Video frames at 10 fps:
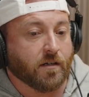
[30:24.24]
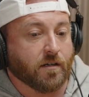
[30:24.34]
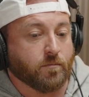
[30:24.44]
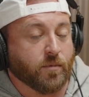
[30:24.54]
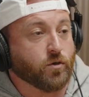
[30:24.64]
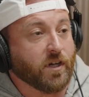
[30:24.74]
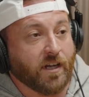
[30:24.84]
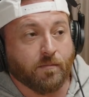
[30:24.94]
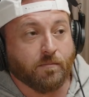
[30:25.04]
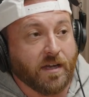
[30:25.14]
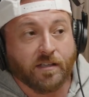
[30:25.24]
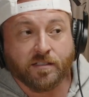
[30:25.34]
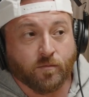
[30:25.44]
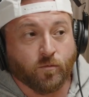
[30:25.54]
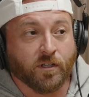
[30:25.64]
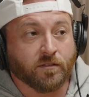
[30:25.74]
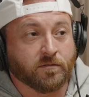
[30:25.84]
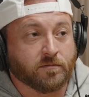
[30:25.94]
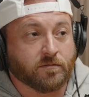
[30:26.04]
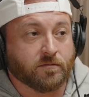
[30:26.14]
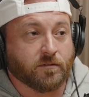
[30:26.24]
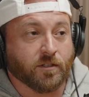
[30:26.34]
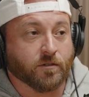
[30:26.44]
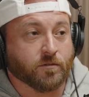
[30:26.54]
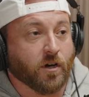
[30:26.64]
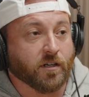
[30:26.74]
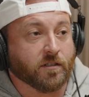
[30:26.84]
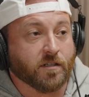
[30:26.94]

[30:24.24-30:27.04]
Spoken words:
But you can't make someone, talk.